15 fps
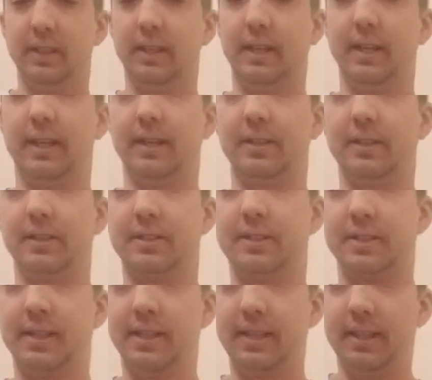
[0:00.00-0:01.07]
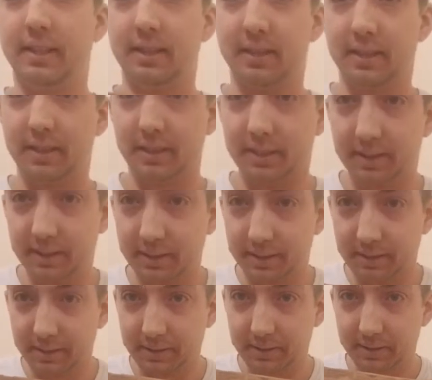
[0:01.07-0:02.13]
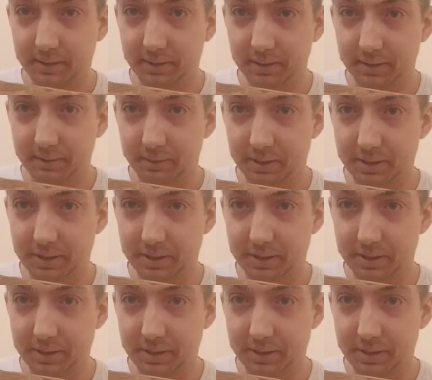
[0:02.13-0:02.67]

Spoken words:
And you can see we're